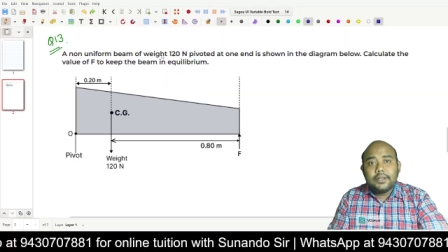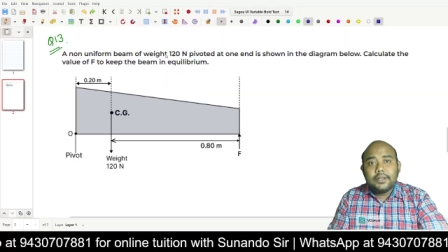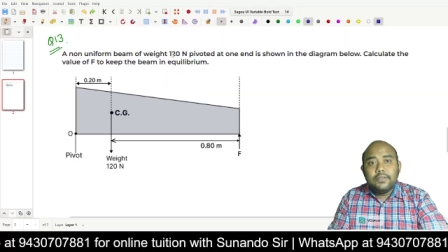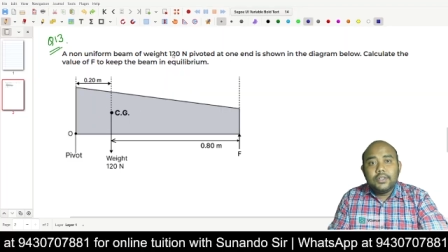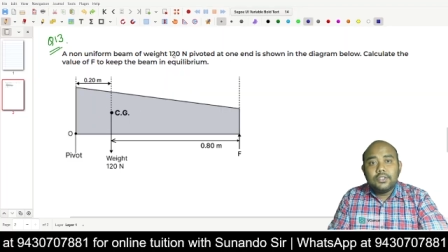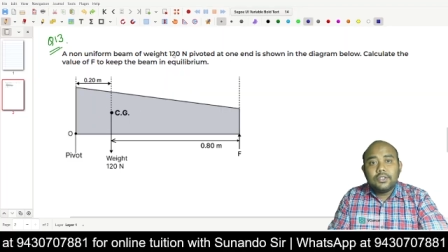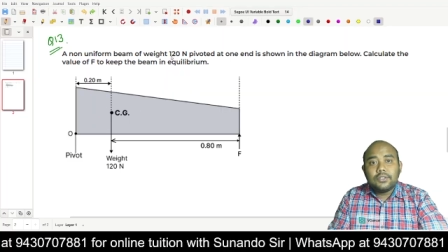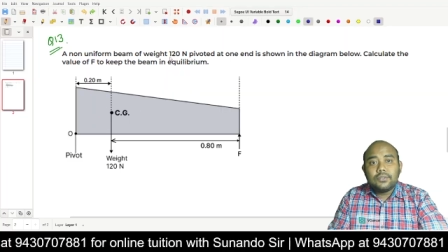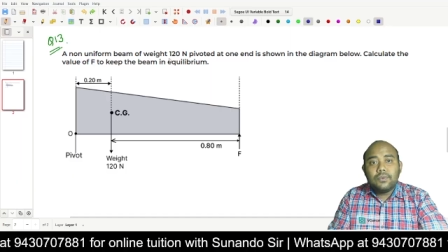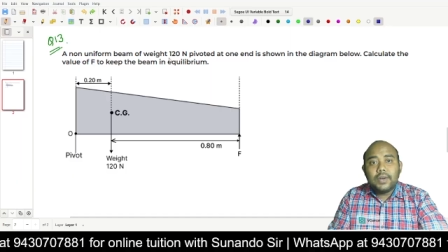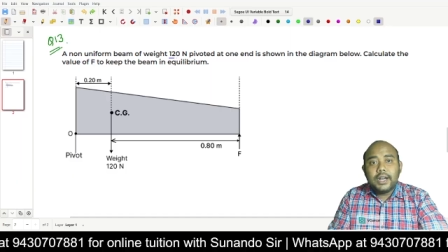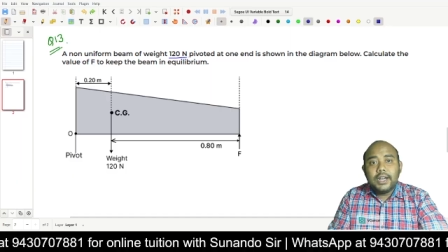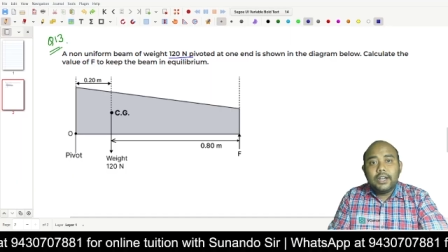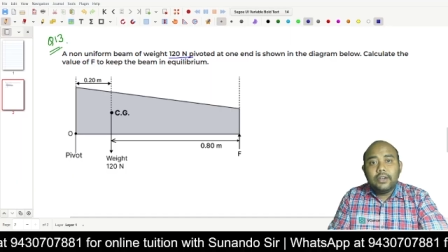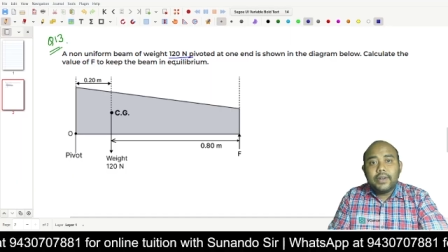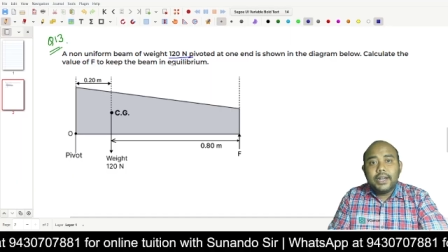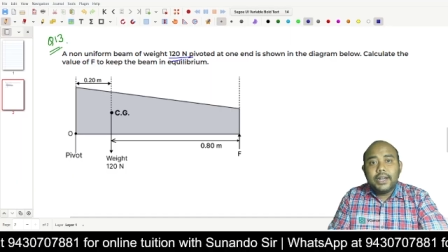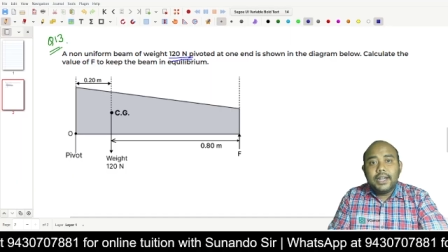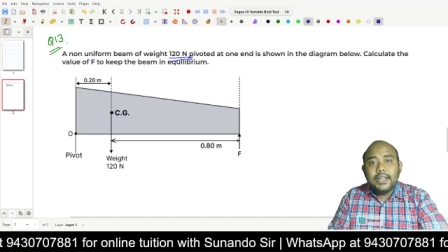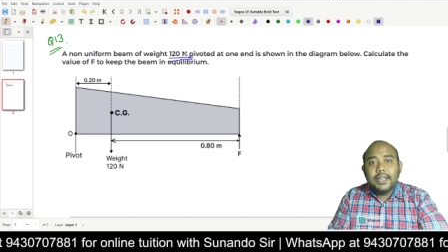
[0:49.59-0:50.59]
which is
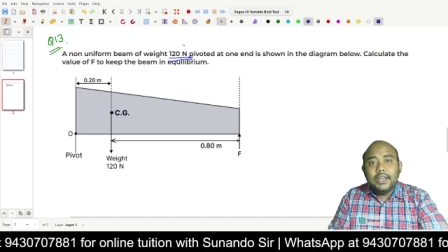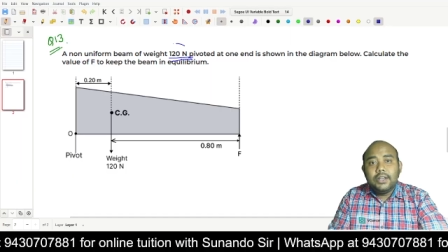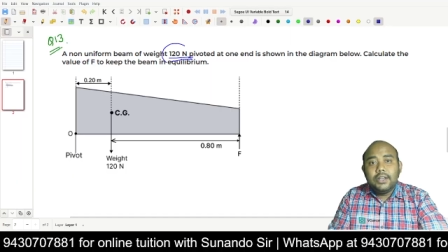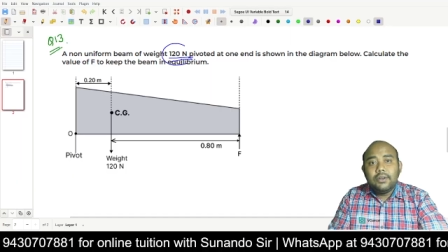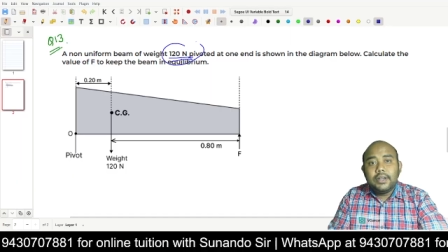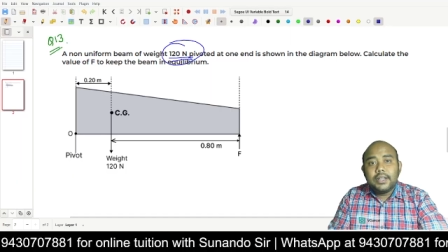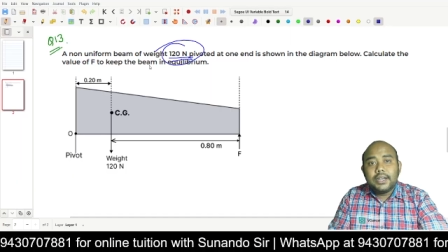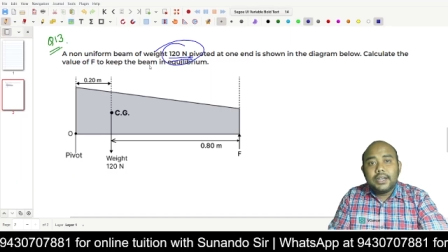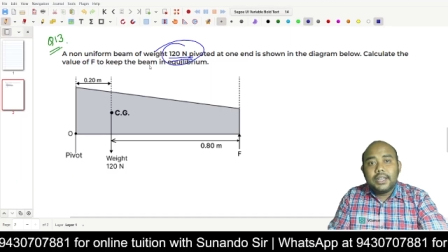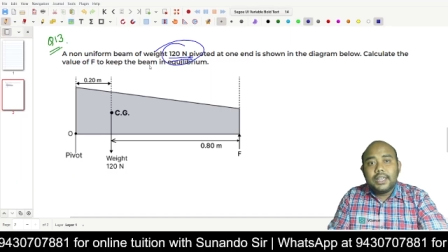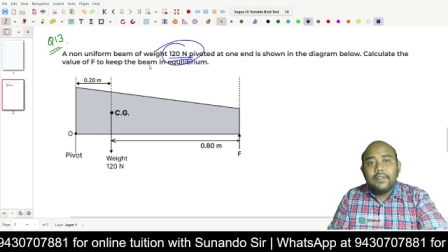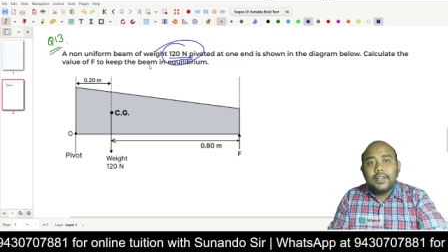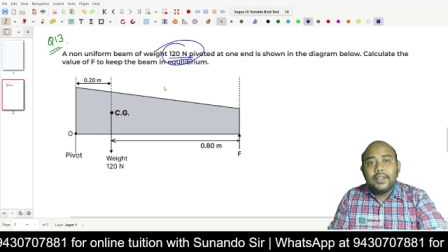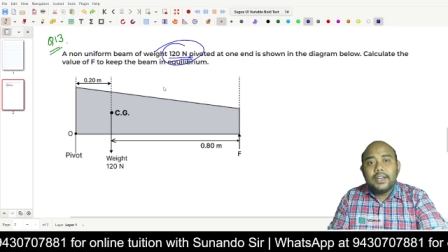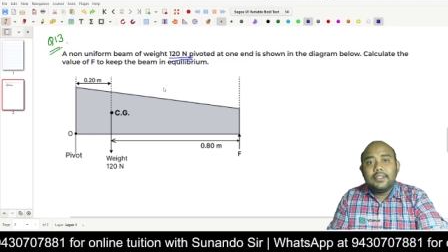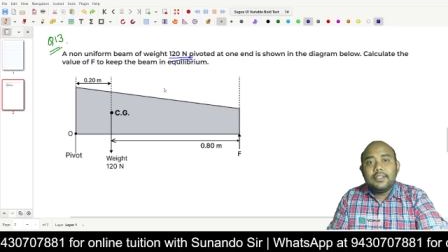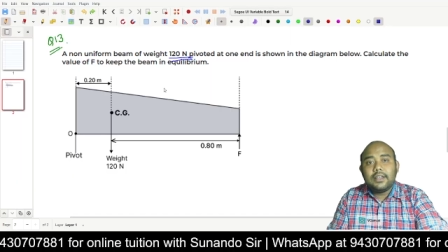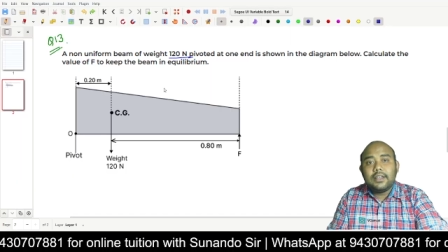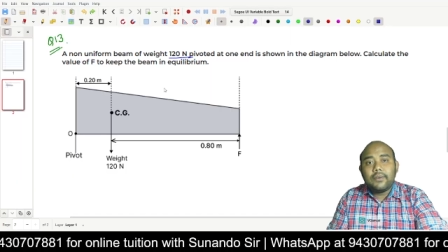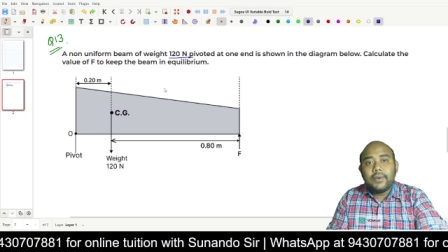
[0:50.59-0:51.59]
120 Newton given in
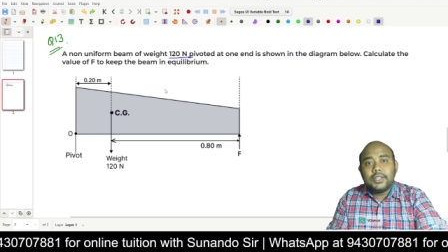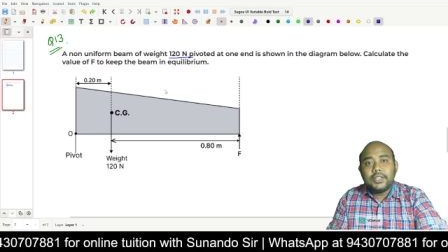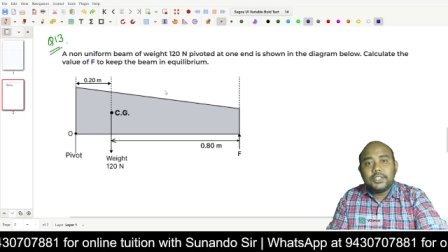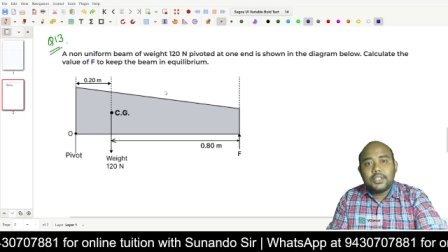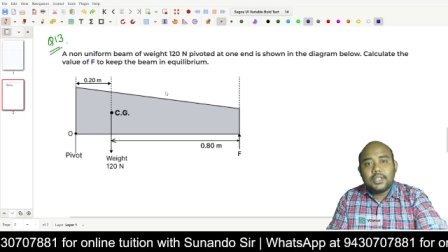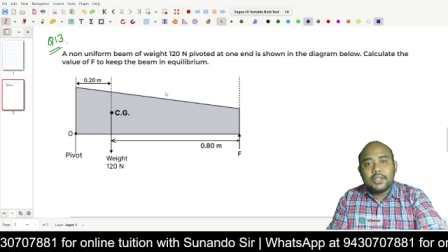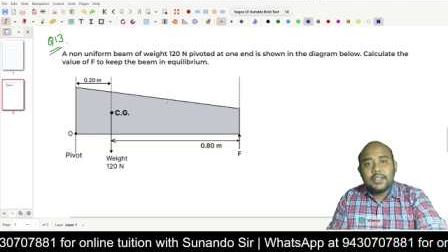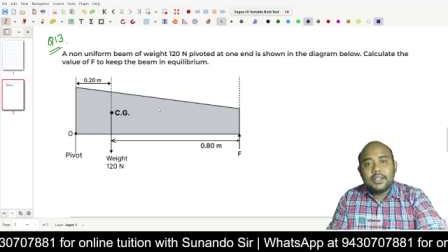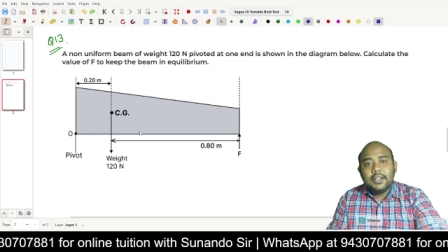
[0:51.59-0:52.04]
the question,